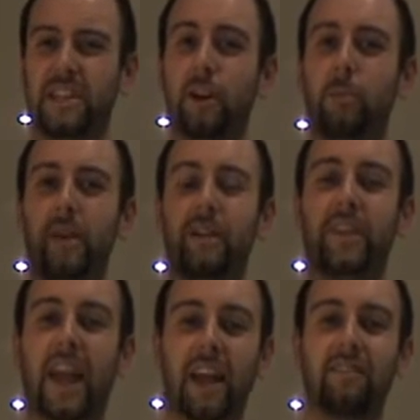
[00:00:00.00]
a little bit of
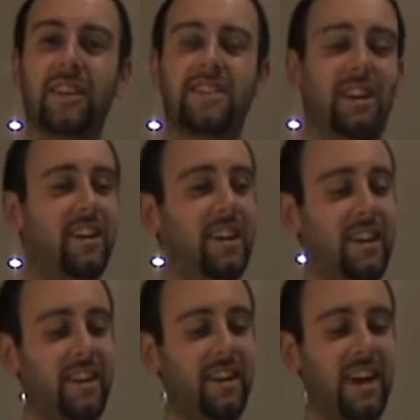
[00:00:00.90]
character,
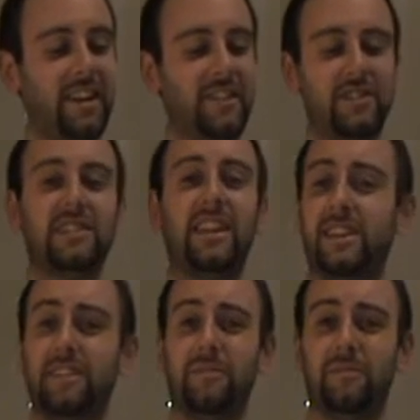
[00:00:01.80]
and they just let
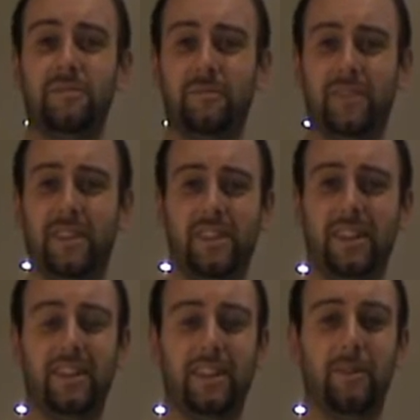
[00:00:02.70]
you,
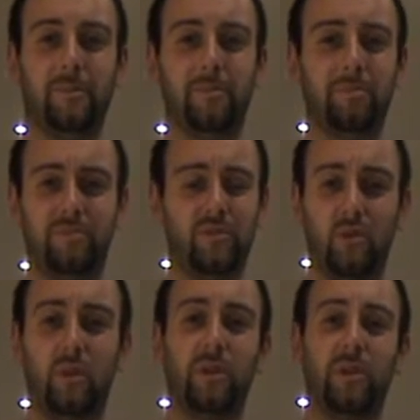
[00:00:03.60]
you know,
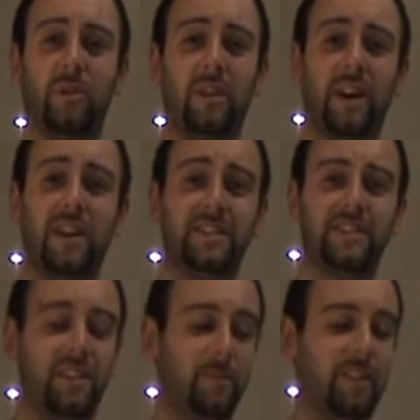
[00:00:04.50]
draw your eyes
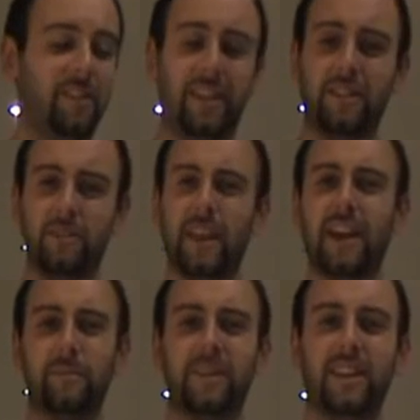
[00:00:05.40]
to them and they think, oh
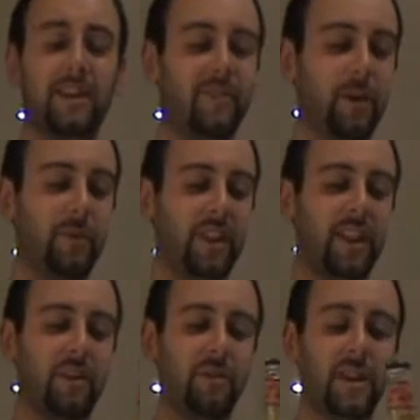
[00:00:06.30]
yeah, I'm going to give that one a
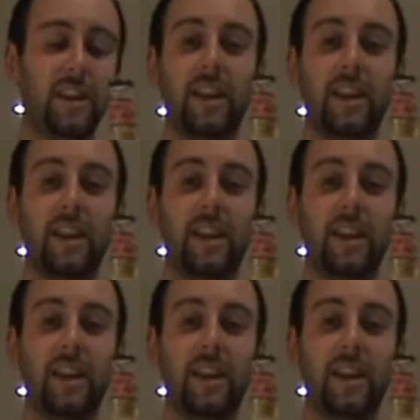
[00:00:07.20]
go.